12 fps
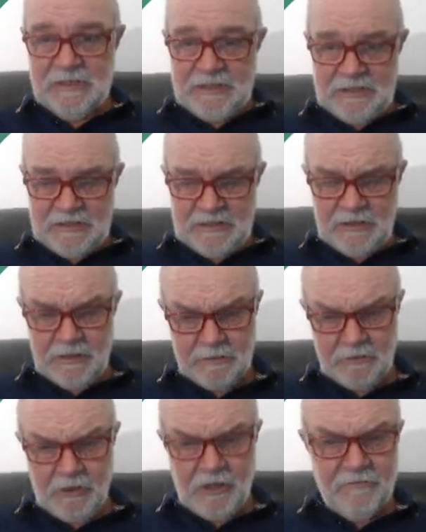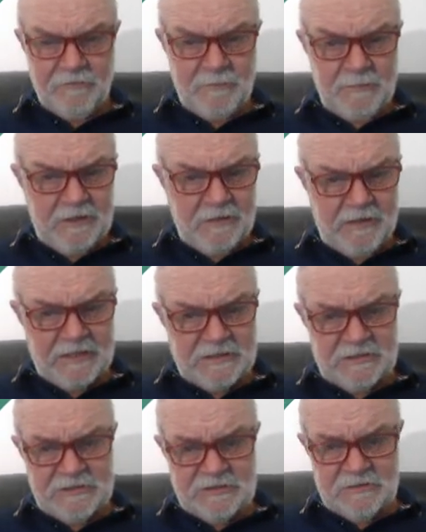And a lot of them are
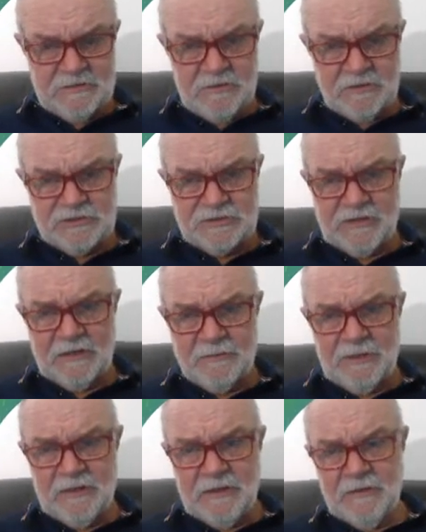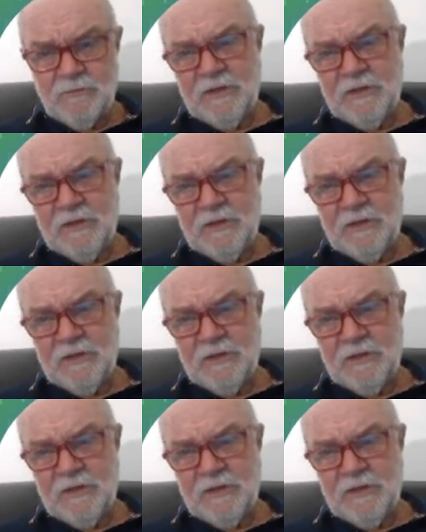actually not struggling with their